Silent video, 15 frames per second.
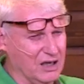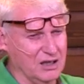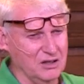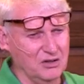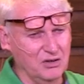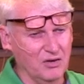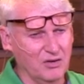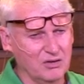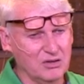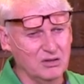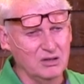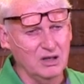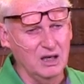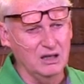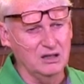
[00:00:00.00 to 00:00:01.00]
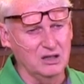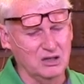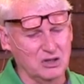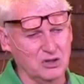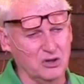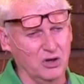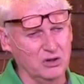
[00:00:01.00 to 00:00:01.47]

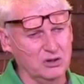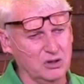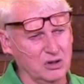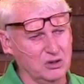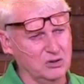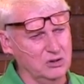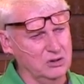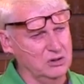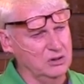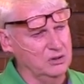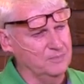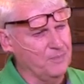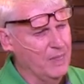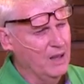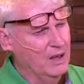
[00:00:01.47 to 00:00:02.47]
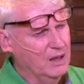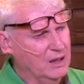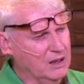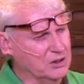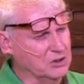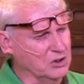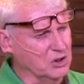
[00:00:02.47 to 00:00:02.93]
of
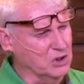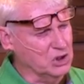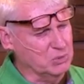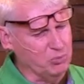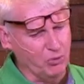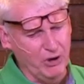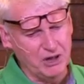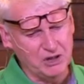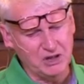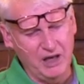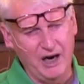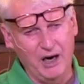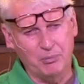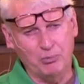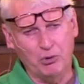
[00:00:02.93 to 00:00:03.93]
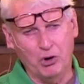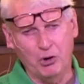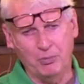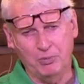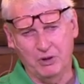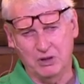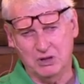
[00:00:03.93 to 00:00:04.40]
is to express our
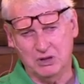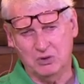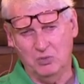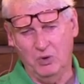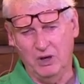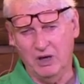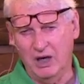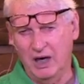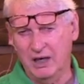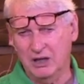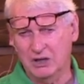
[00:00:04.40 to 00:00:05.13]
purpose, what God